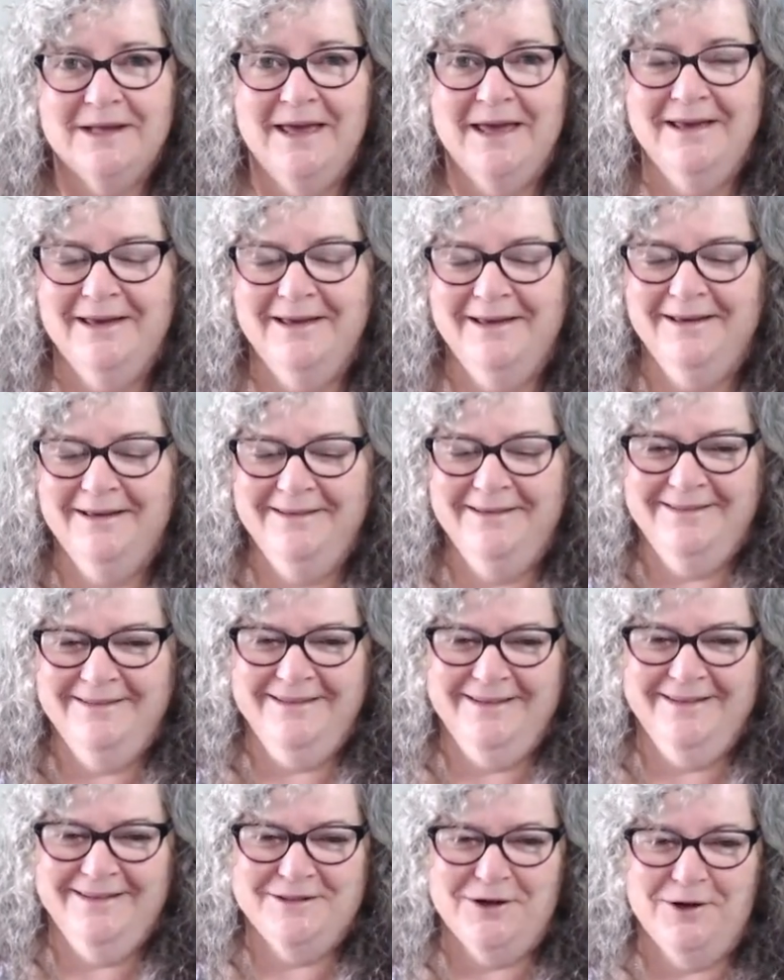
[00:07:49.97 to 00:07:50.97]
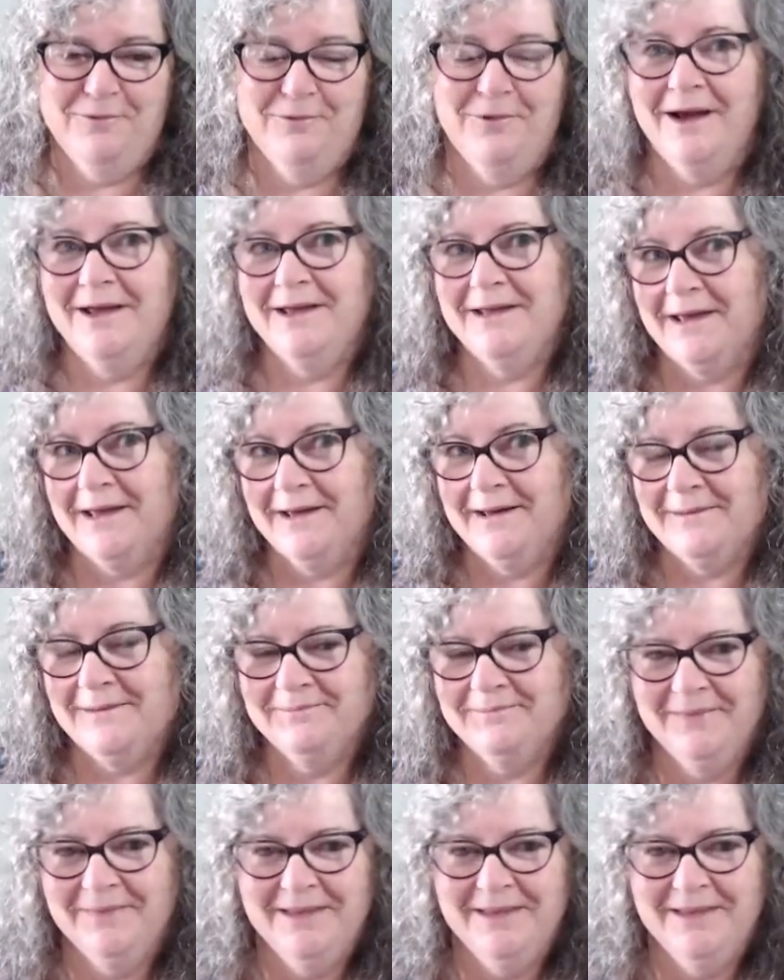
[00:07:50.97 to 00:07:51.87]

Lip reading: down, to wake up.